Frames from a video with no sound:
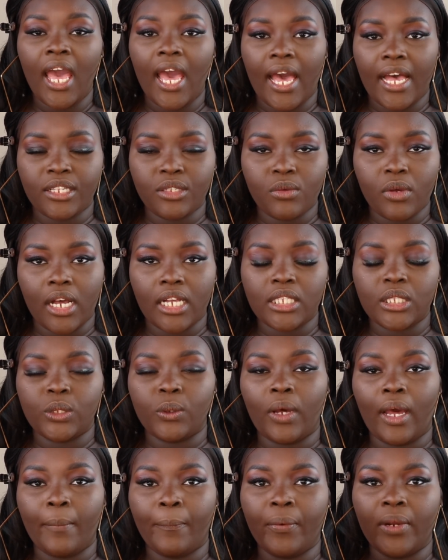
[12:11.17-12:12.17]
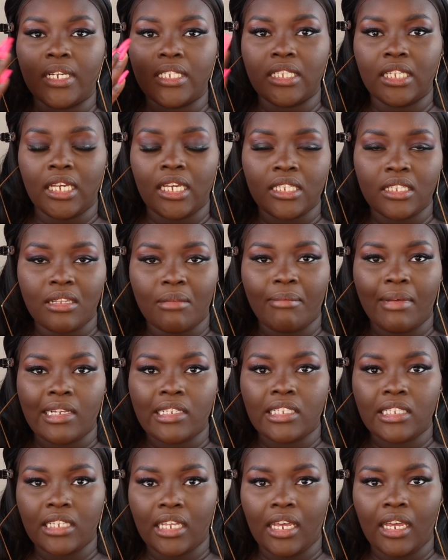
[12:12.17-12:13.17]
As you guys saw, I pressed it into my
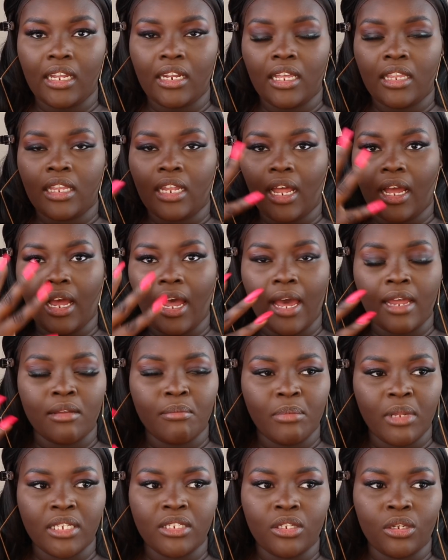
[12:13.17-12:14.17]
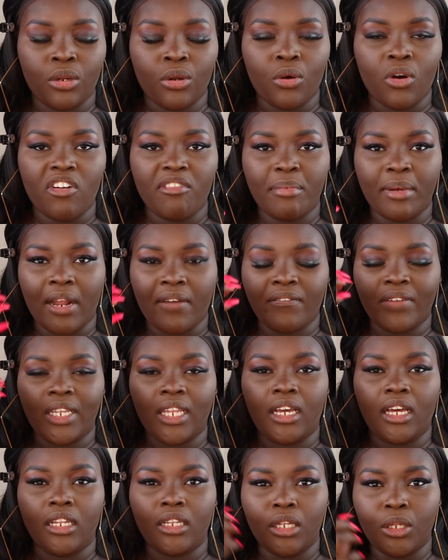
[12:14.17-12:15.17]
skin and then I kind of blended it off, but I feel
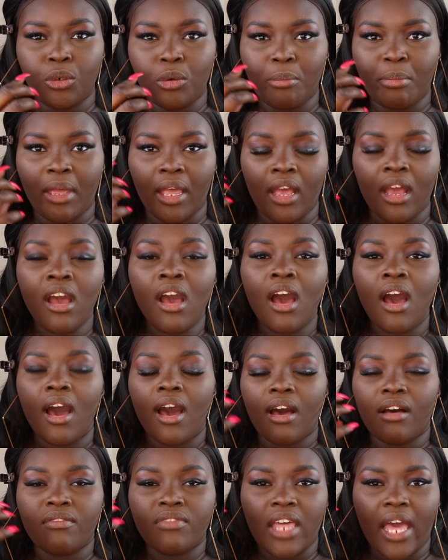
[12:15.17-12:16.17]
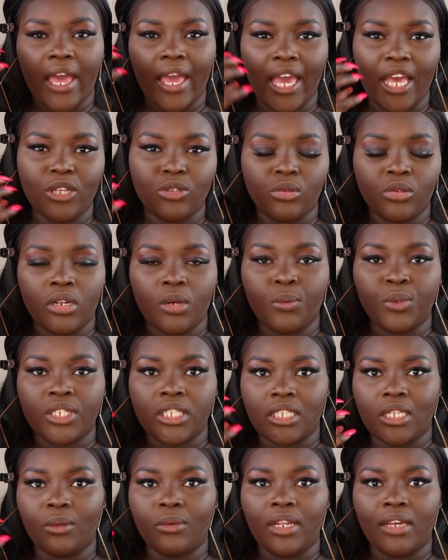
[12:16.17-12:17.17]
like a little bit of that hazelnut was
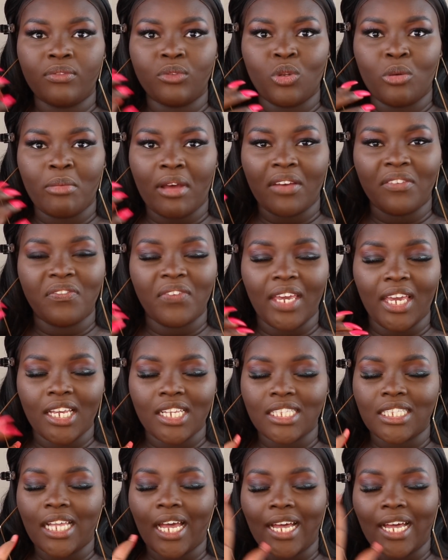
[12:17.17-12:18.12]
still left on my face.